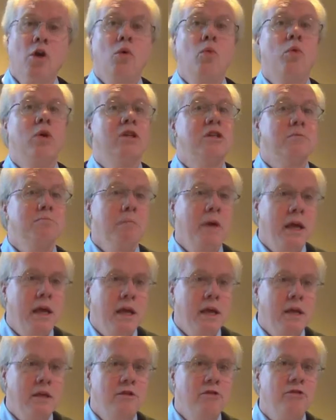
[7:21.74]
which
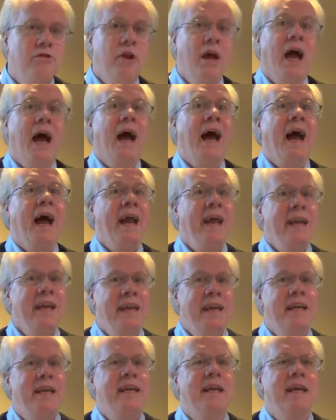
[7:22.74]
means I
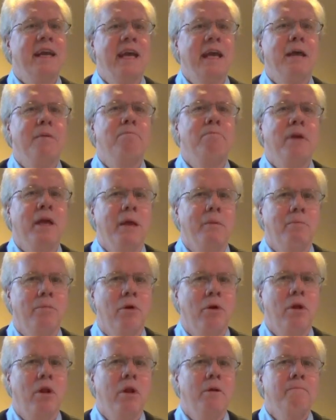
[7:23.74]
need to keep
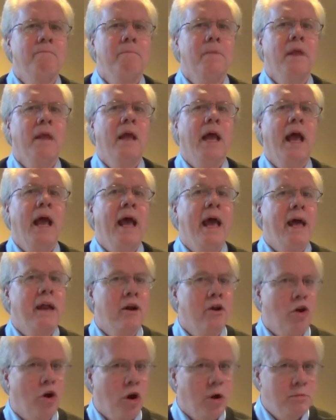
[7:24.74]
people at
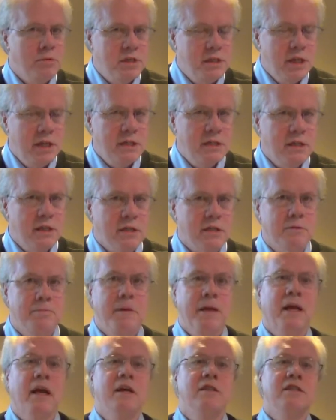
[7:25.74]
an arm's distance,
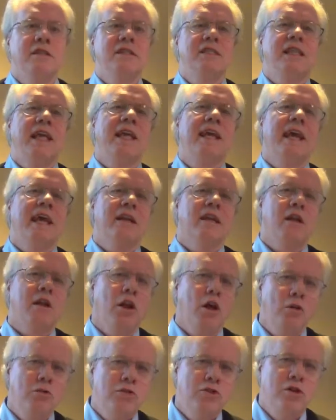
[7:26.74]
because as they get
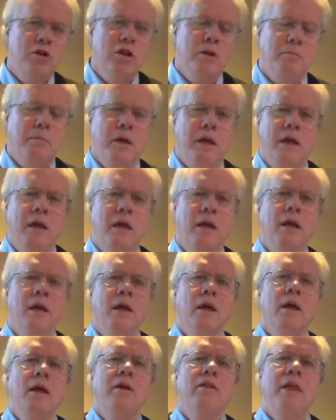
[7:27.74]
closer to me,
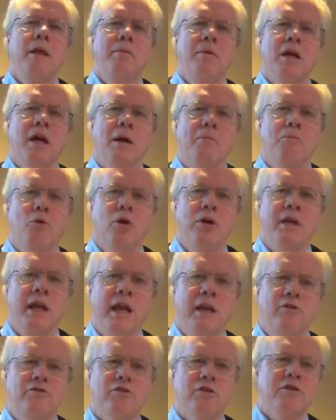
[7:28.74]
they become more
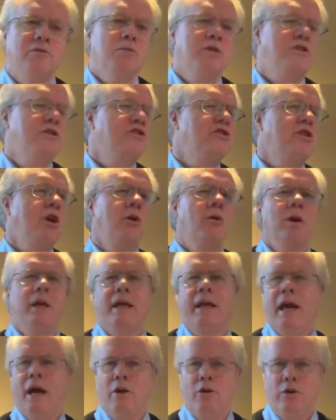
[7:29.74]
dangerous, which is totally
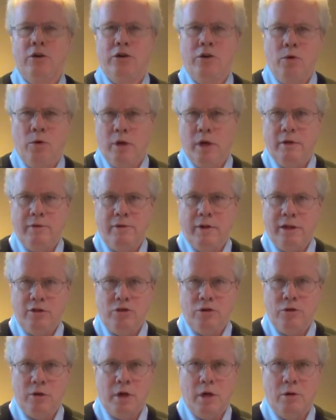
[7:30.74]
counterintuitive,
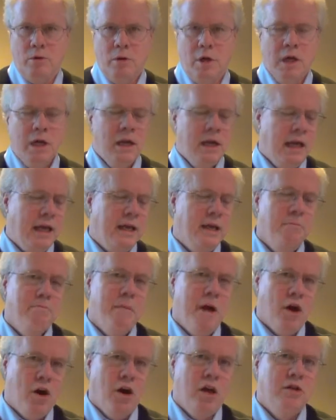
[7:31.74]
as you know. Like in
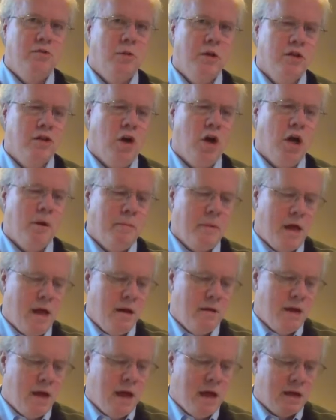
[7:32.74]
marriage, we talk
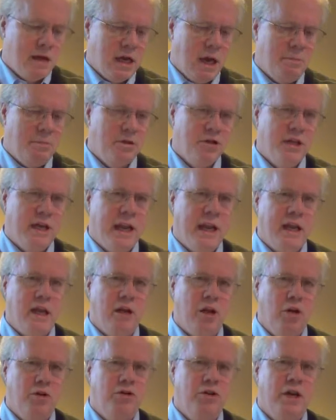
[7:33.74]
about couples getting
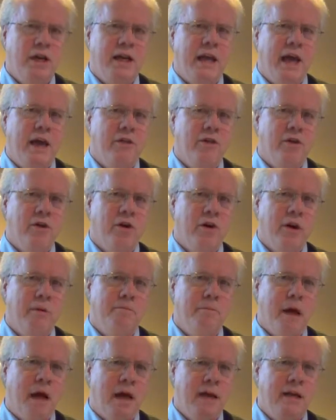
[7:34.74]
closer together
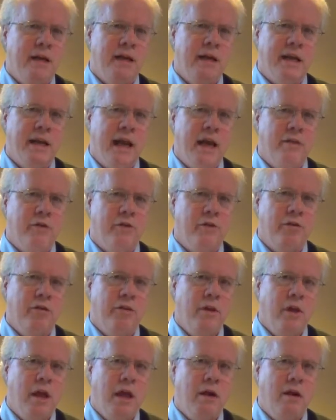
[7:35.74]
and bonding together
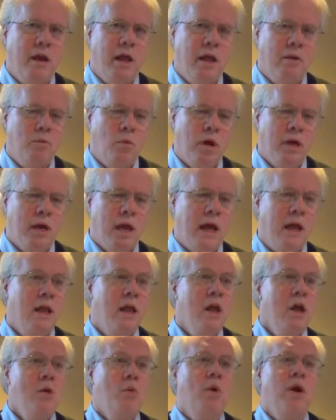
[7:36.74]
and whatnot.
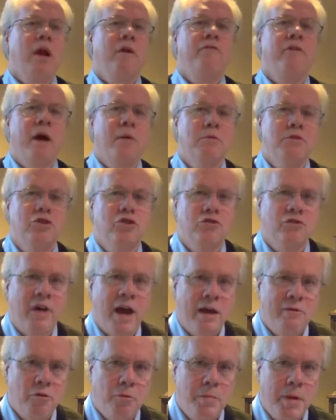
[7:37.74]
What I find with
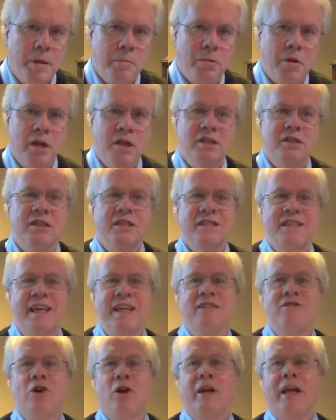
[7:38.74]
survival people is as
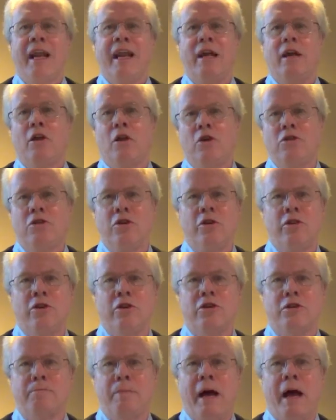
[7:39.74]
they start getting closer to
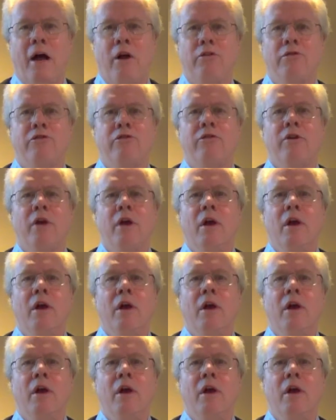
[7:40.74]
their spouse,